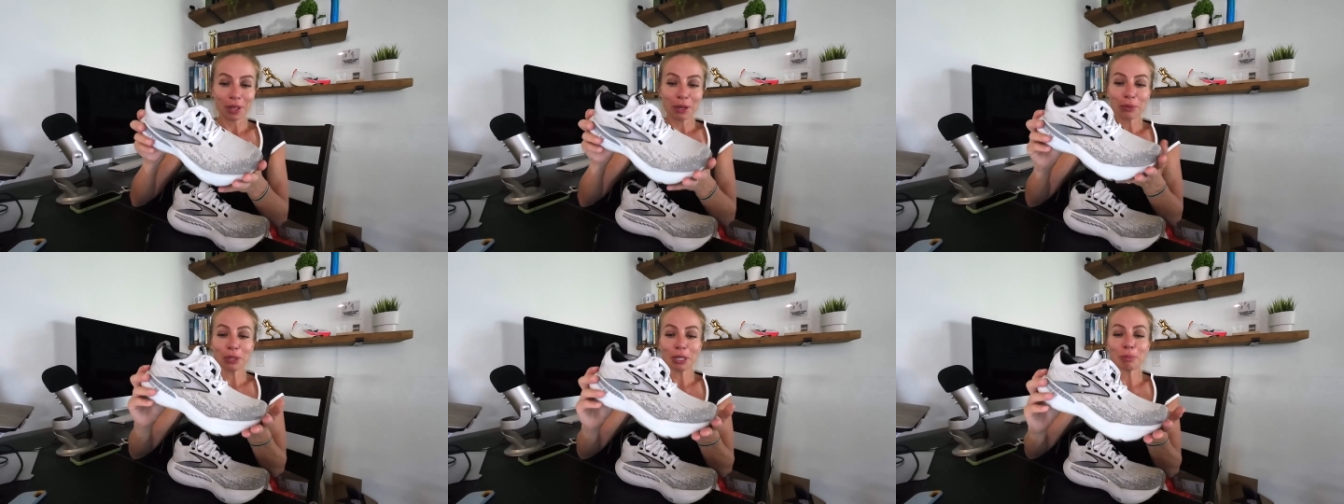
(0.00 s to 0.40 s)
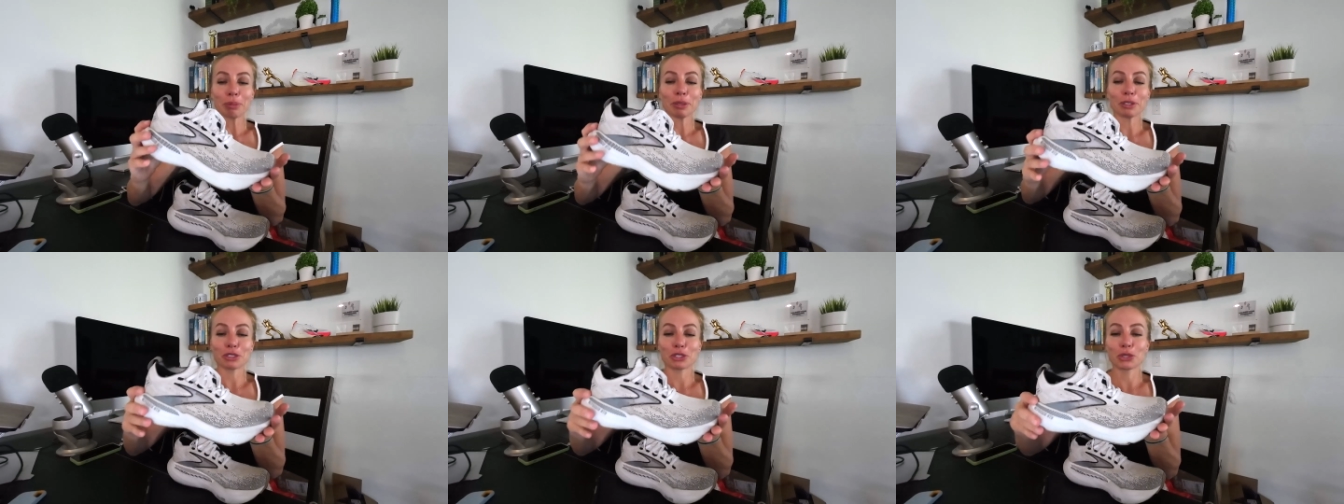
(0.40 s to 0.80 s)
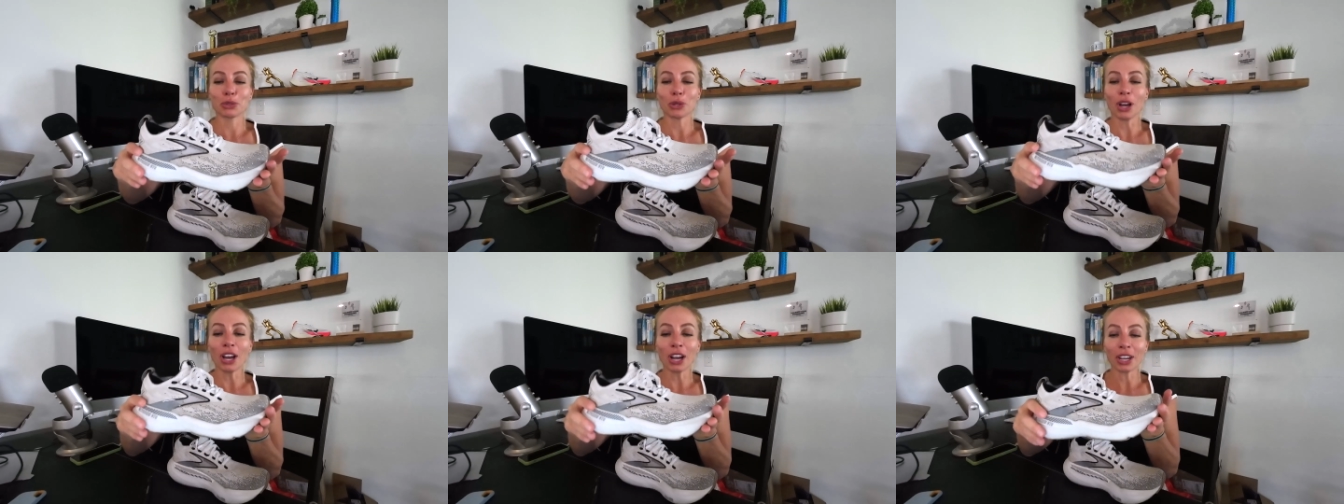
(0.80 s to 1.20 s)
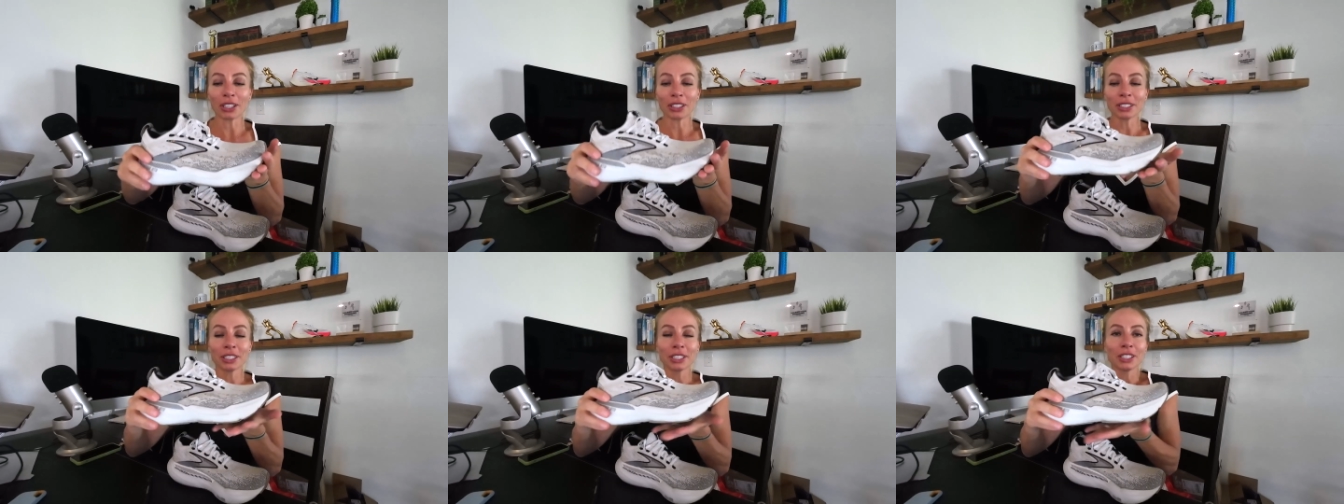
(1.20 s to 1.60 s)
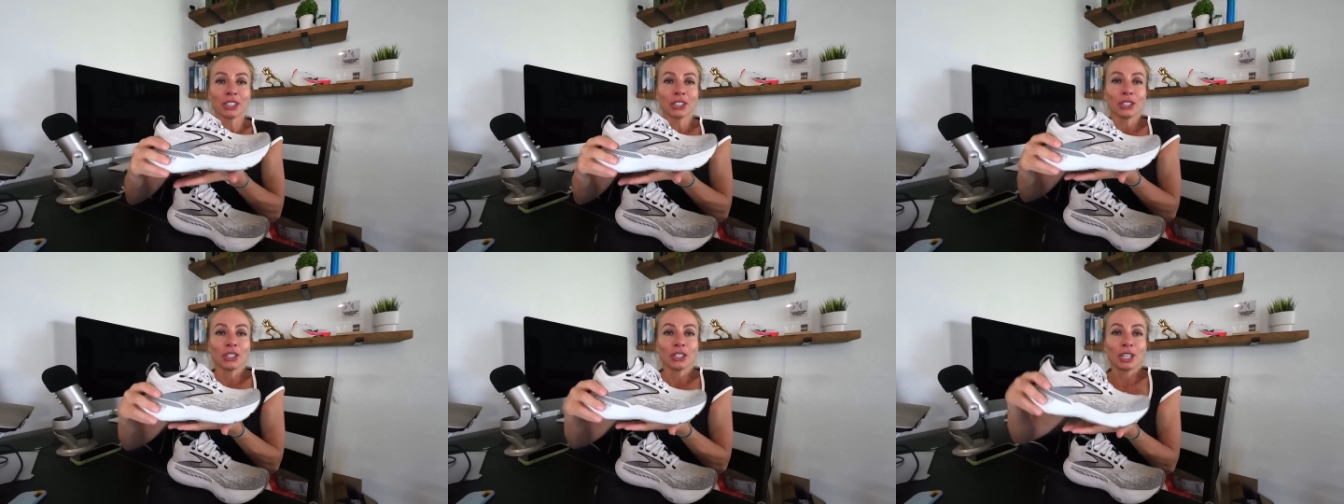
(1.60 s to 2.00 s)
When I put the shoe on,
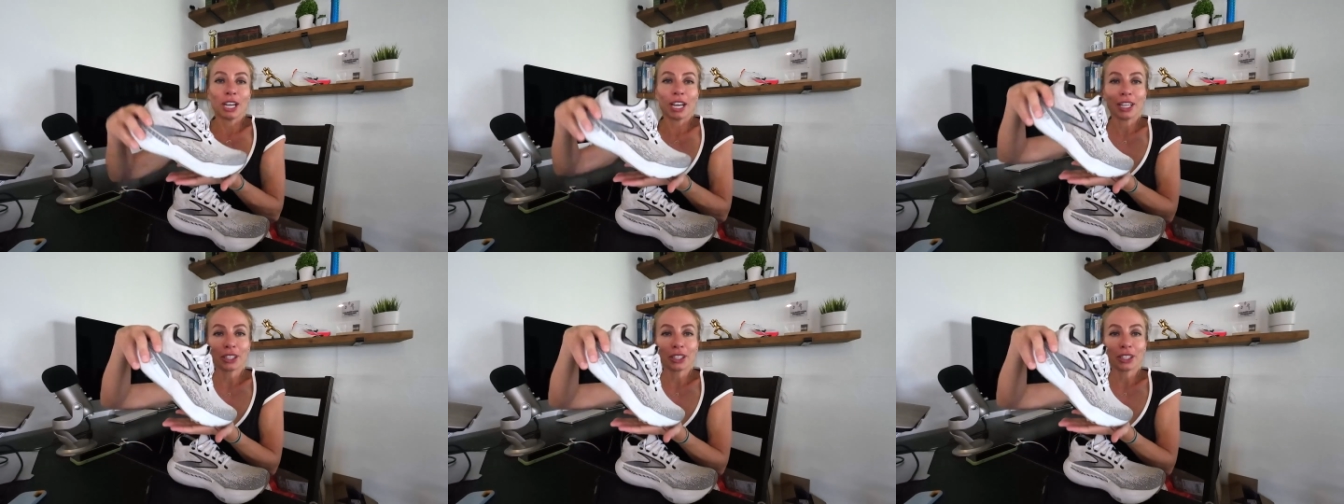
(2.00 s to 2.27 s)
I